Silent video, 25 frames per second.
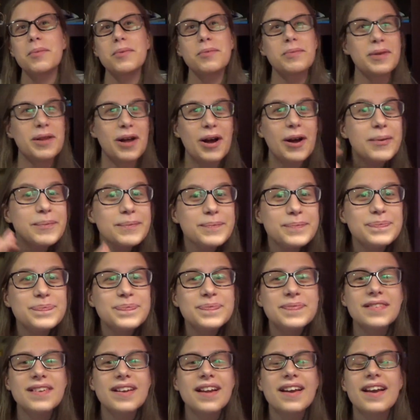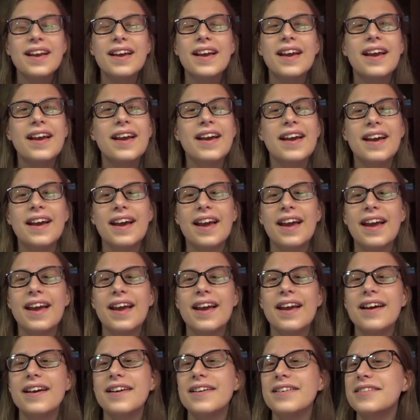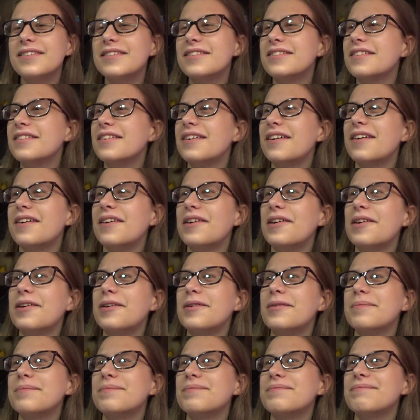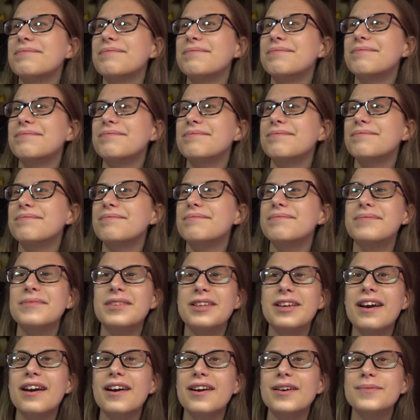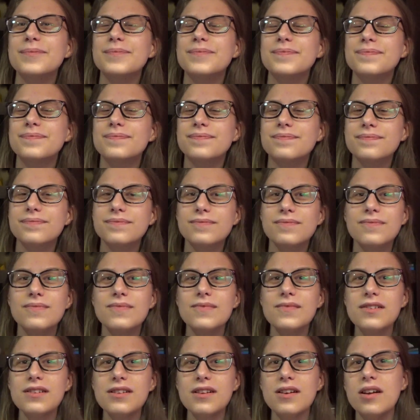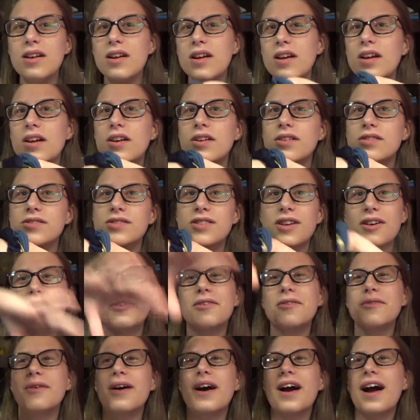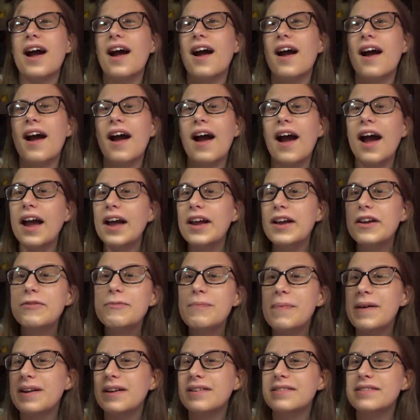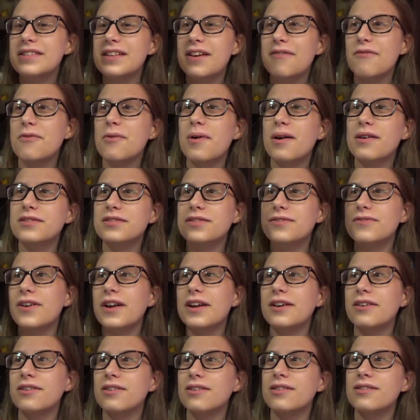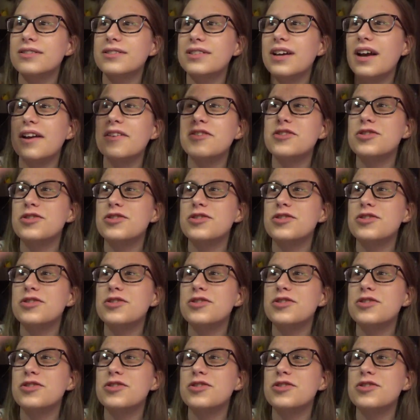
blah blah. And yeah, so I have been on 7 Wowzerfying girls. I